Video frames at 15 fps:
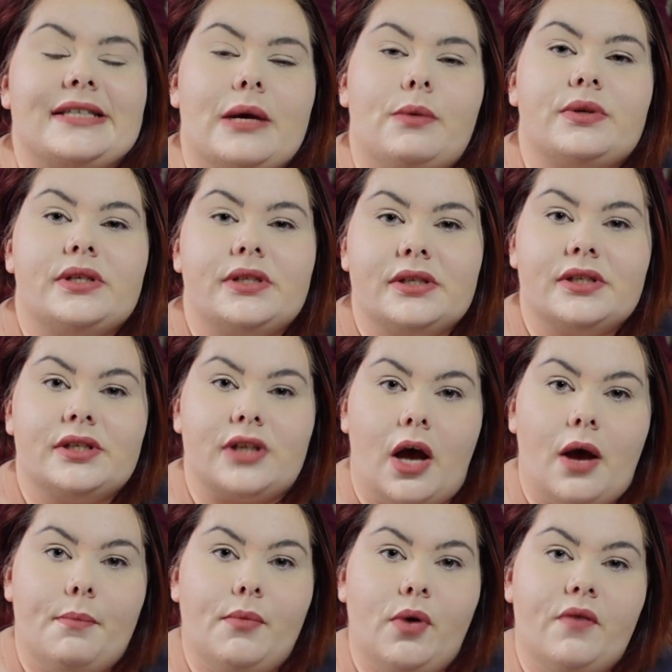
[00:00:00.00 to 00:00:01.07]
there was
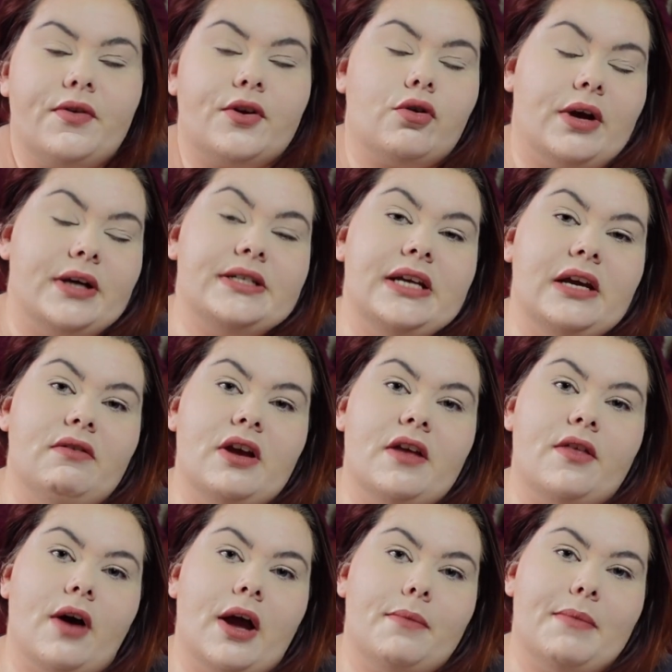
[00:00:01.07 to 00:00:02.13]
some of the criteria
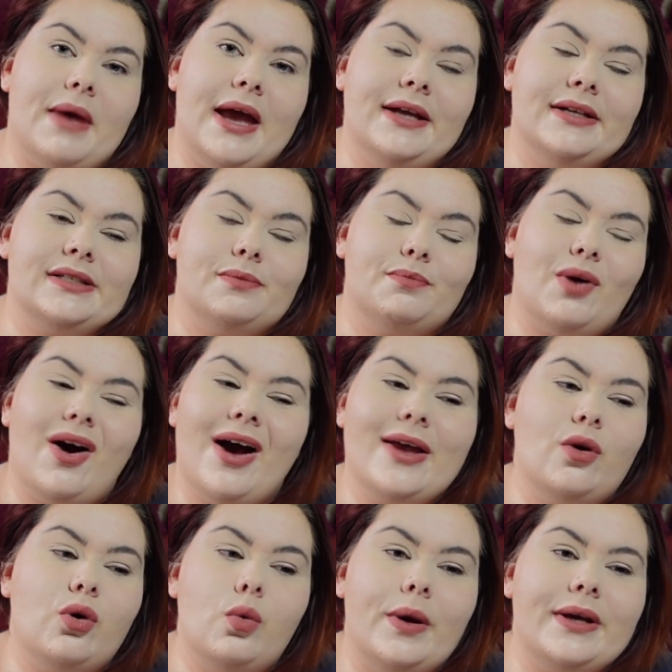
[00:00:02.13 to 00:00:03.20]
that I met, but I
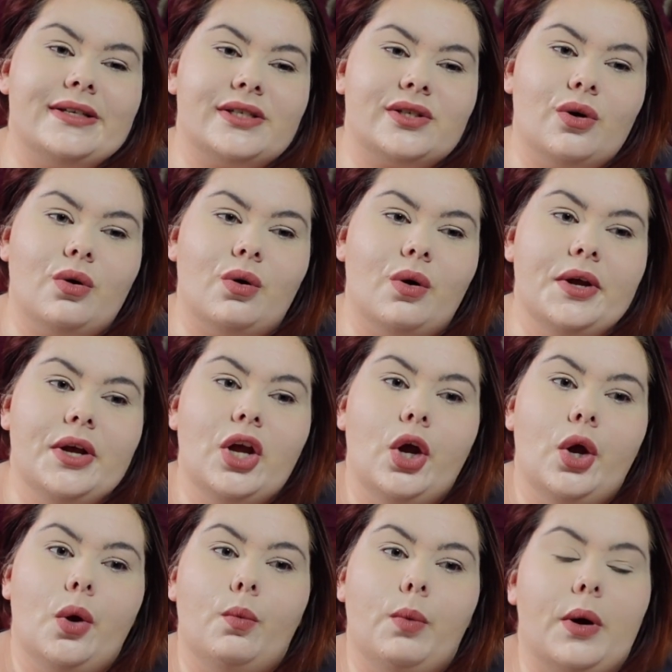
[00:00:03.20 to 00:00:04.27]
always thought,
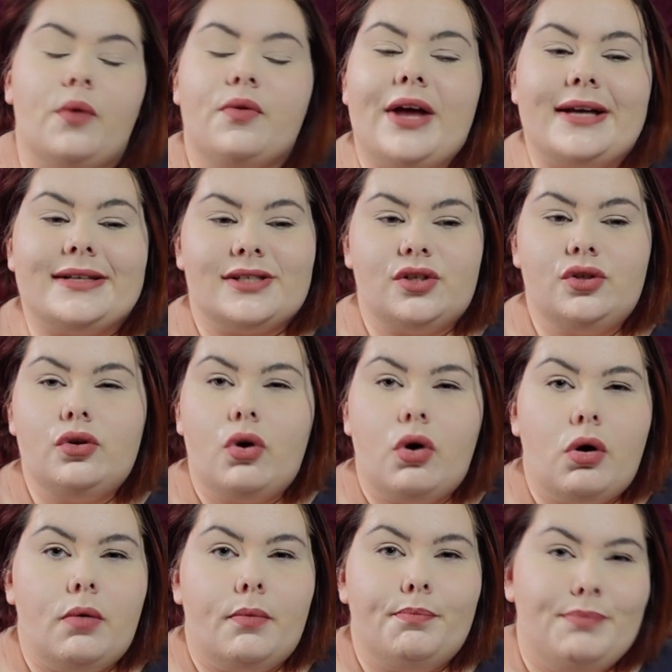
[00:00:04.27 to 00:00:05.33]
well, that's
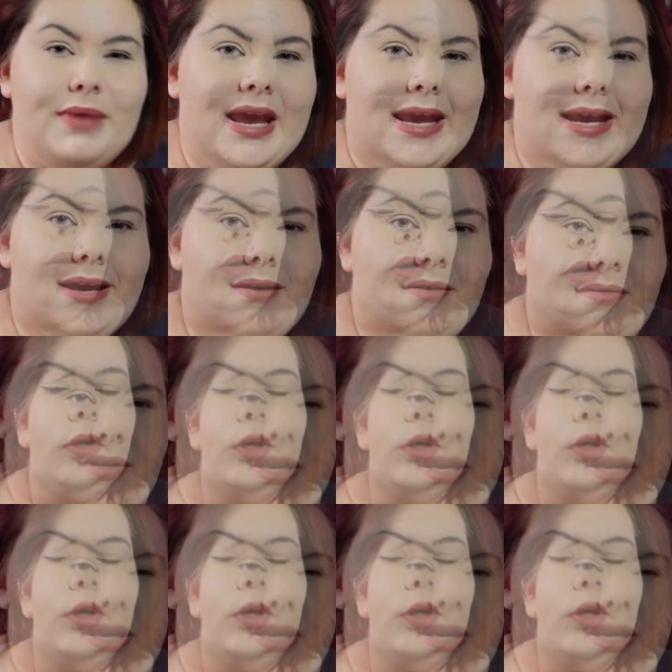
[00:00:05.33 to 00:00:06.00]
not me.